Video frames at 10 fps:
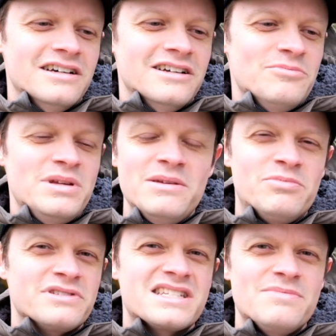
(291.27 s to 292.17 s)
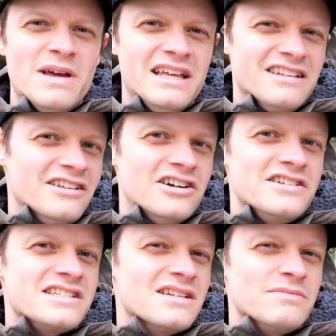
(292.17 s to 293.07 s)
people spend
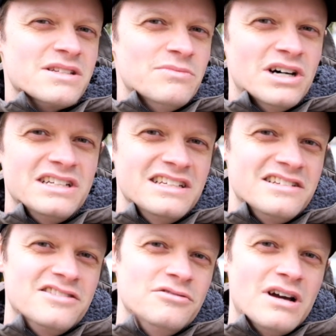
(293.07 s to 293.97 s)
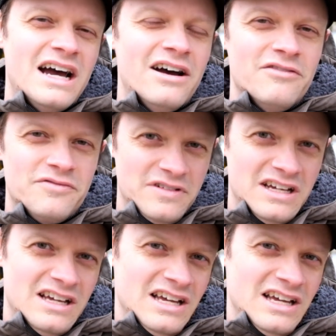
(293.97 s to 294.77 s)
large sums of money to have,